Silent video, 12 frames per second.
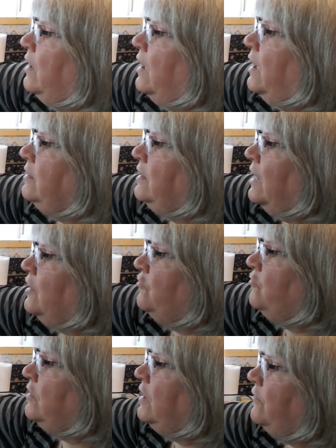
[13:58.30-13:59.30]
and the
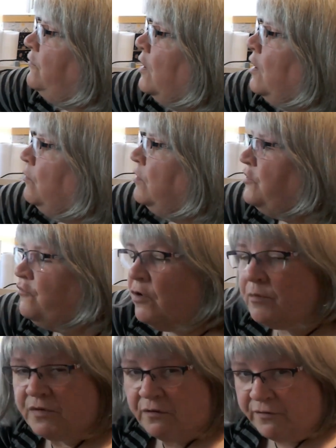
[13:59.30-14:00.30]
extra lift, which
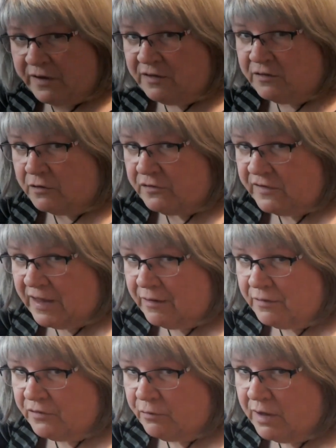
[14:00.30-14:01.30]
drops the feed dogs
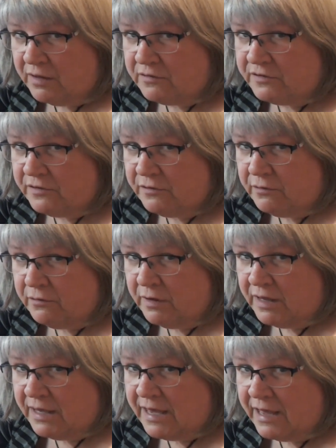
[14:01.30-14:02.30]
down as well to get